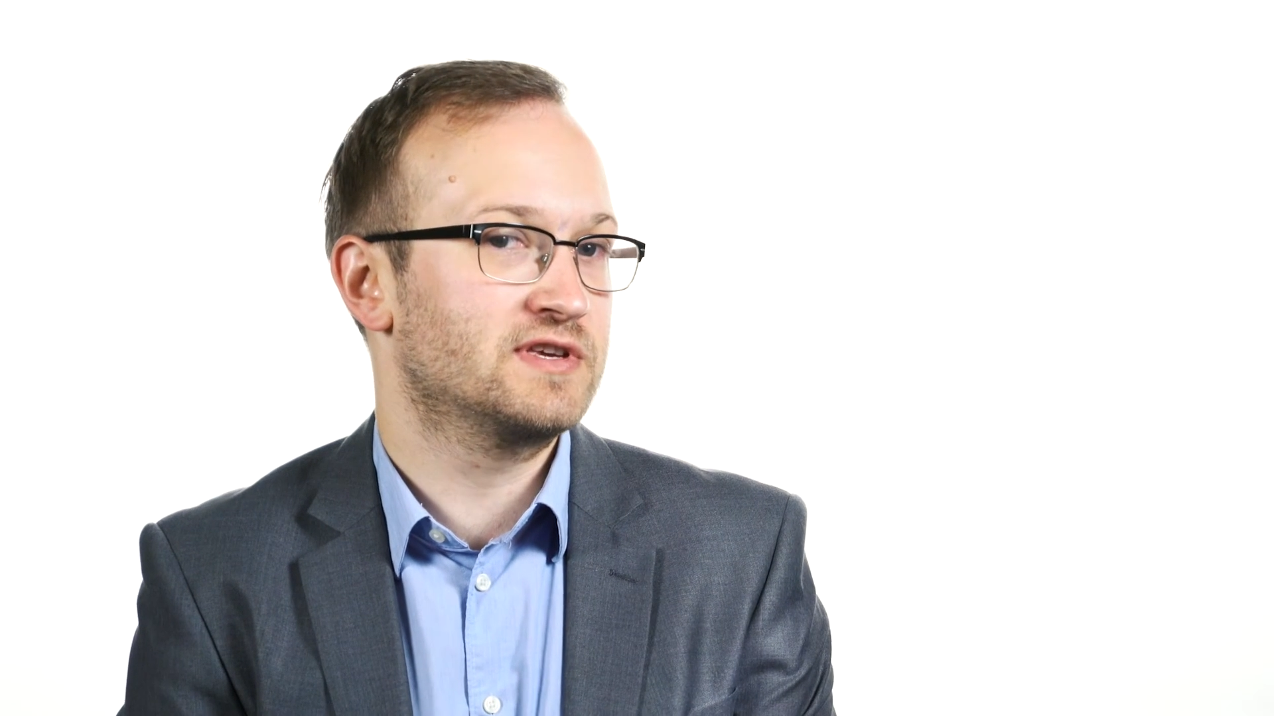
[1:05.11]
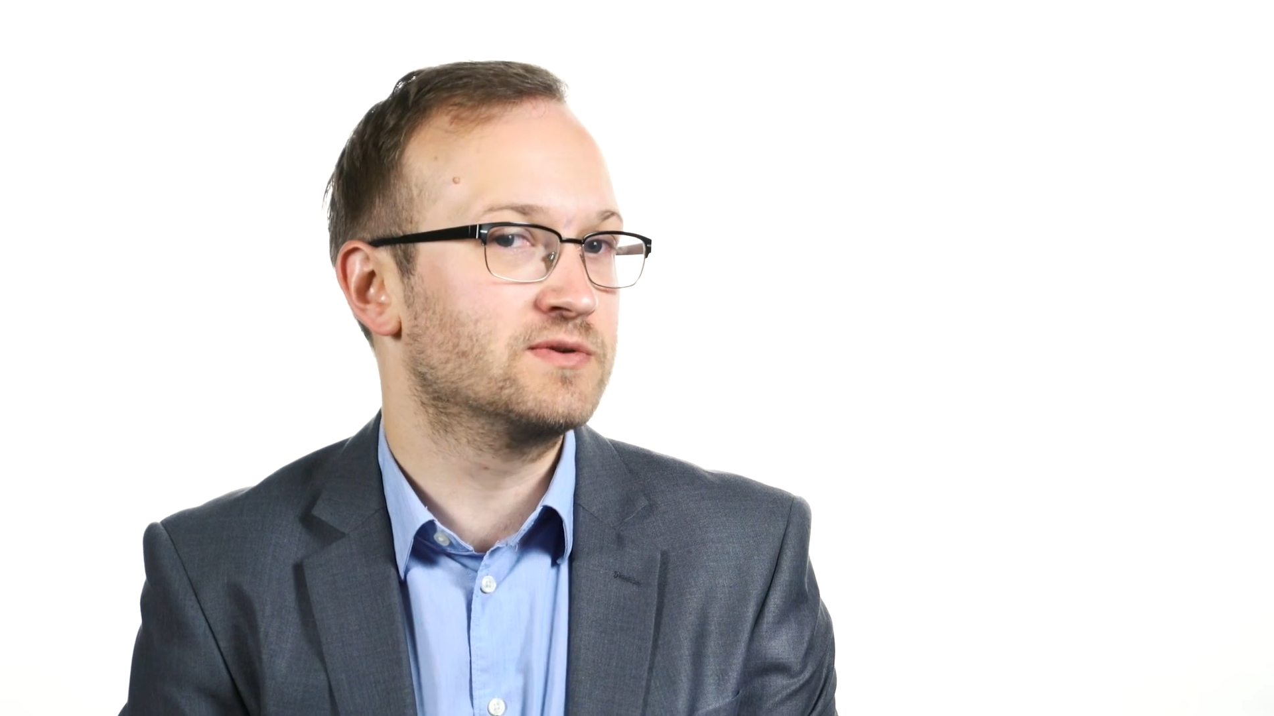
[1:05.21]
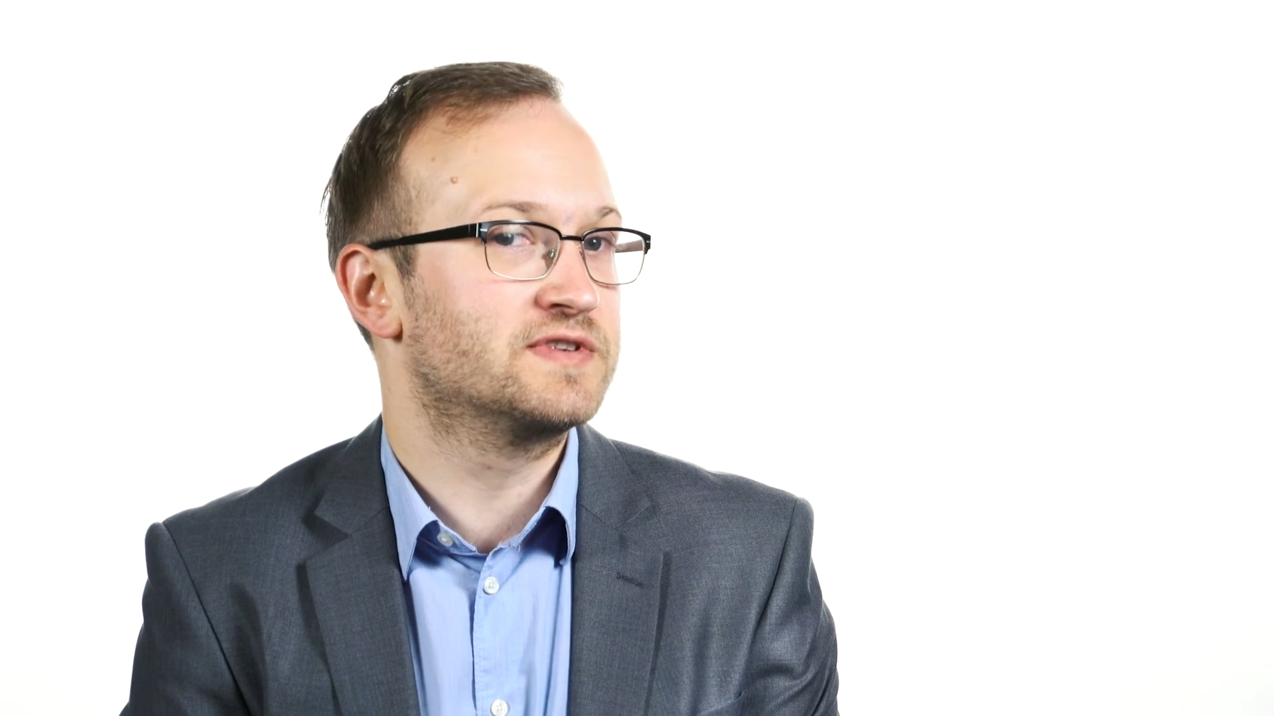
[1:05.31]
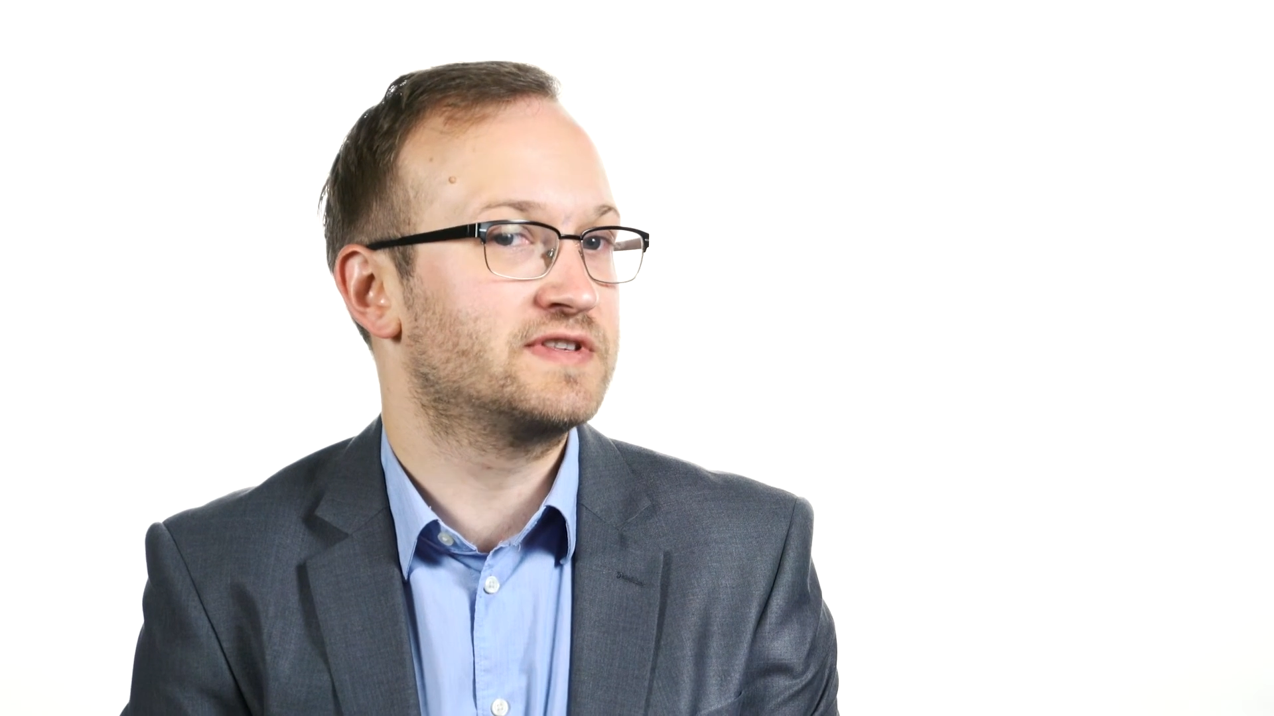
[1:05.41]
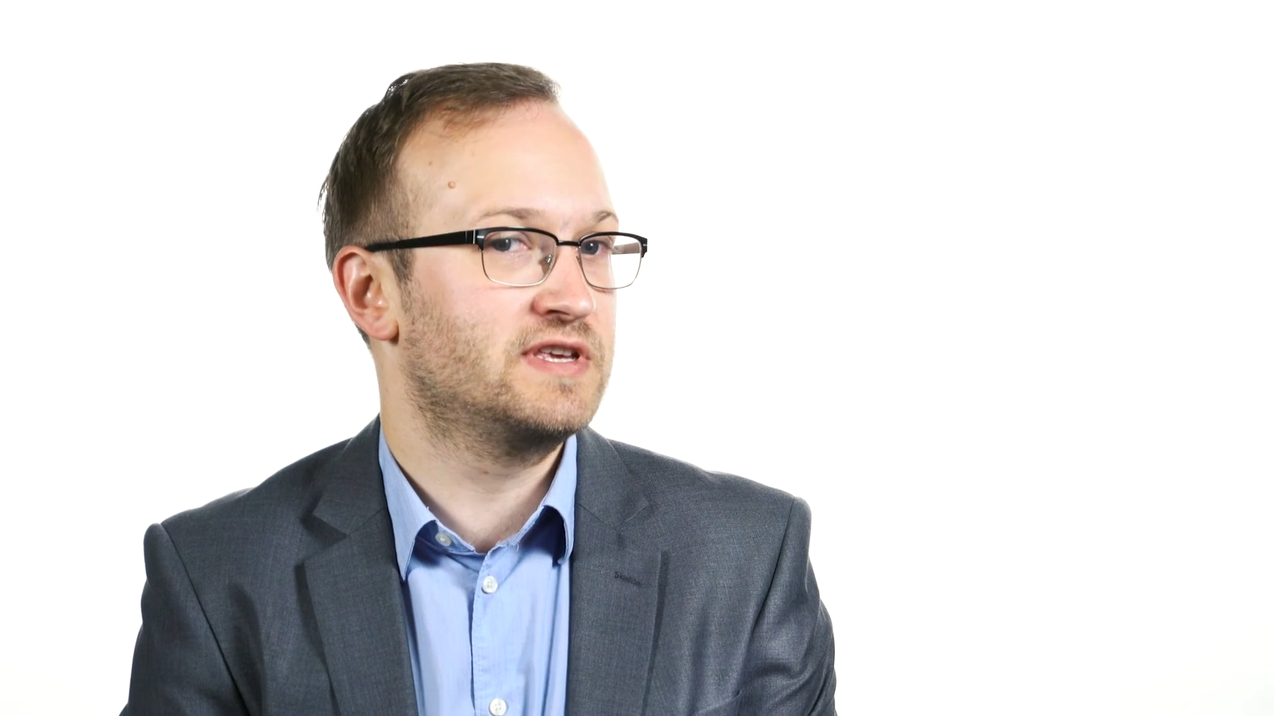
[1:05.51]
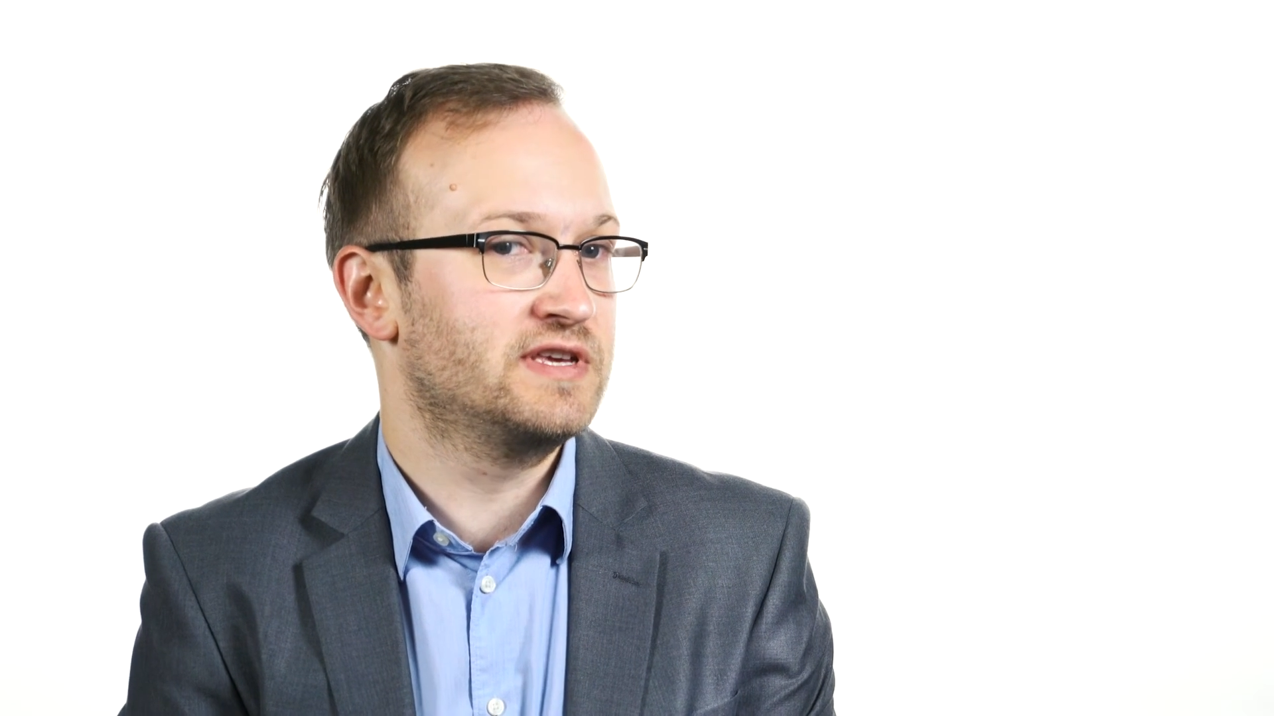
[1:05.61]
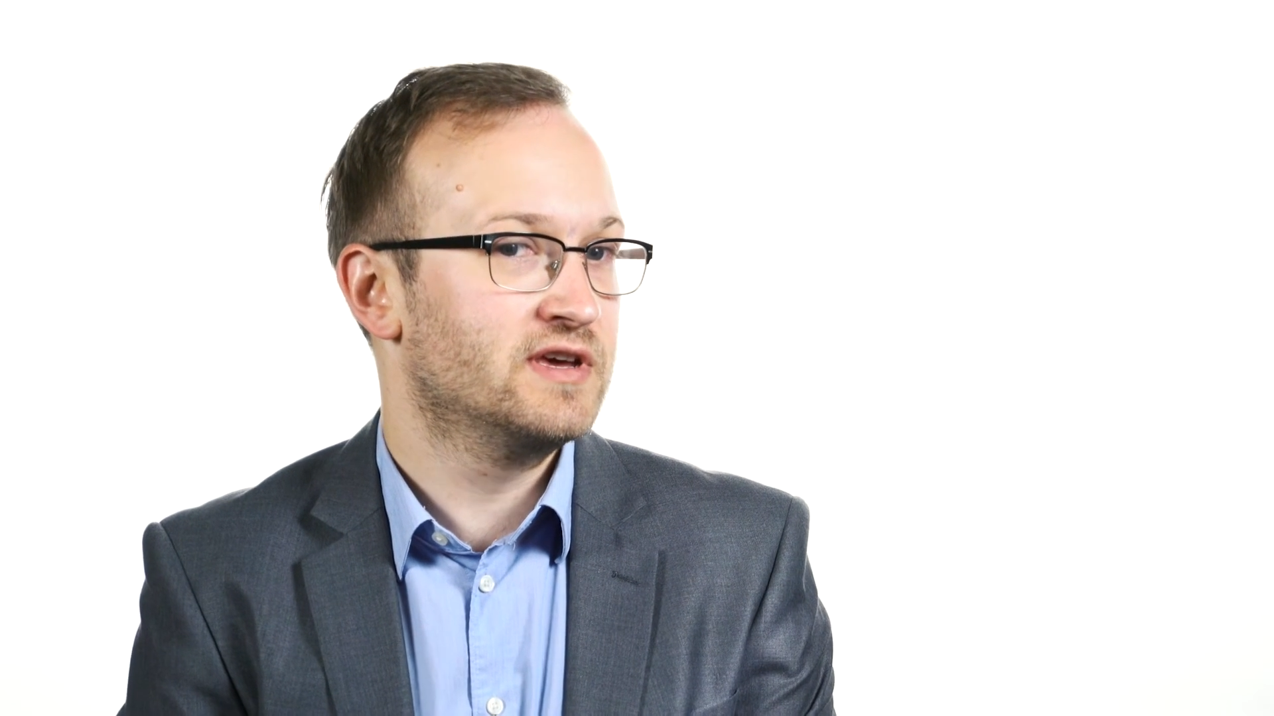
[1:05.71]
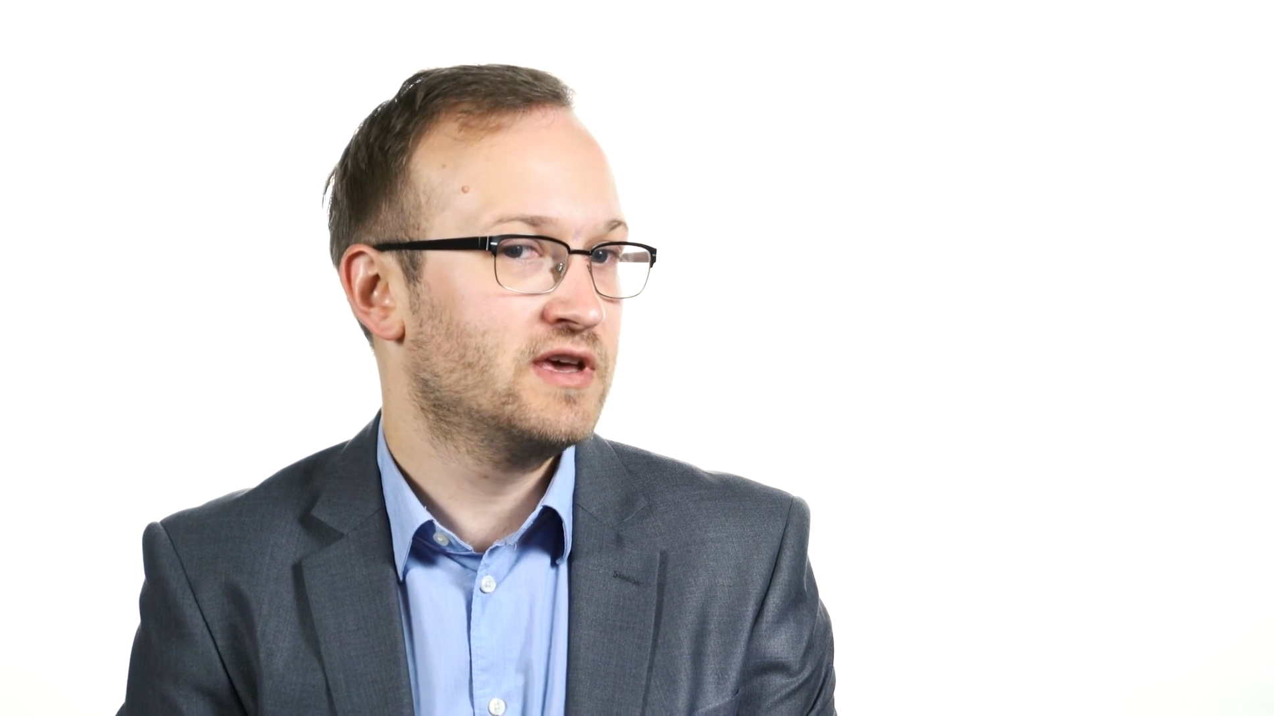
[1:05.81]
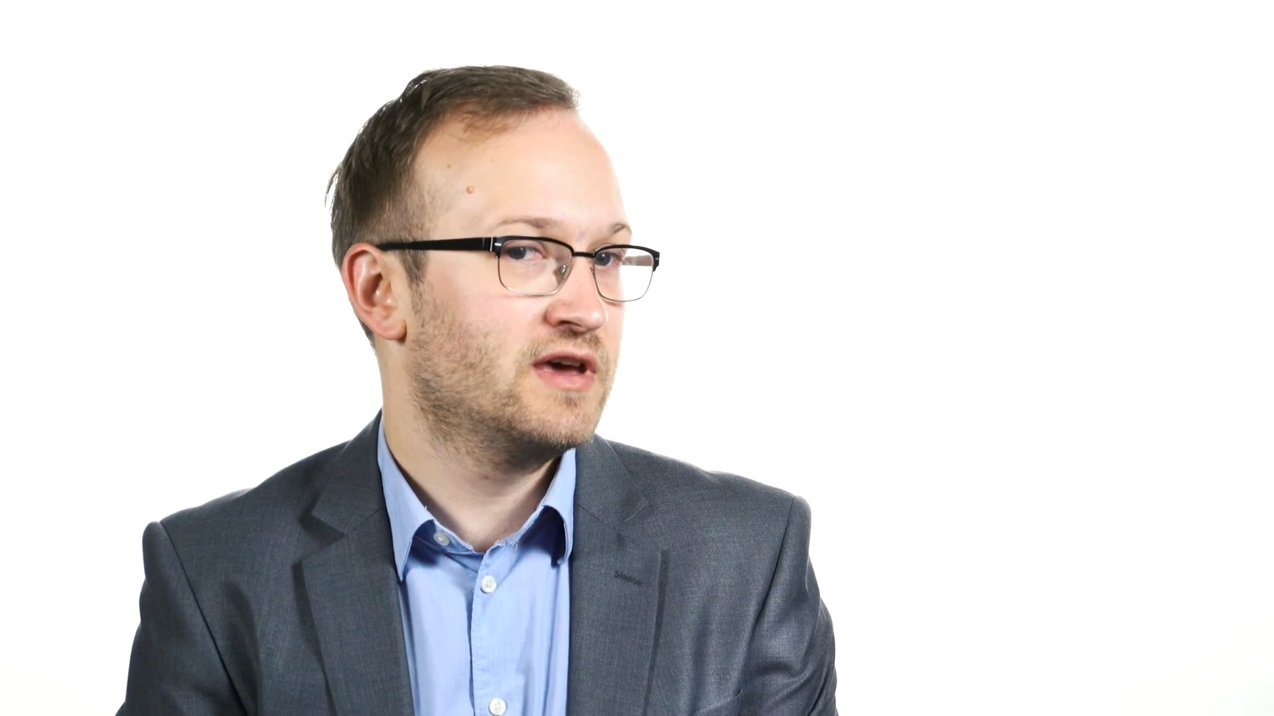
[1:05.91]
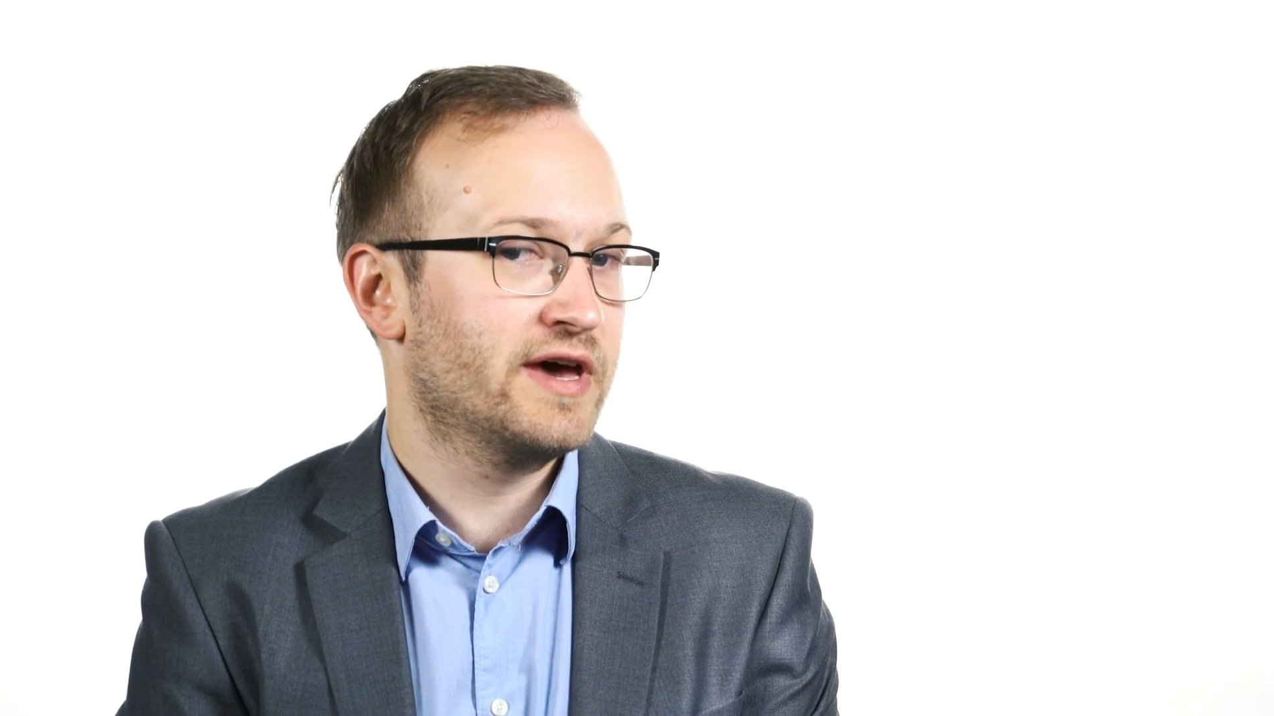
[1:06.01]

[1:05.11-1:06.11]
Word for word: that you would see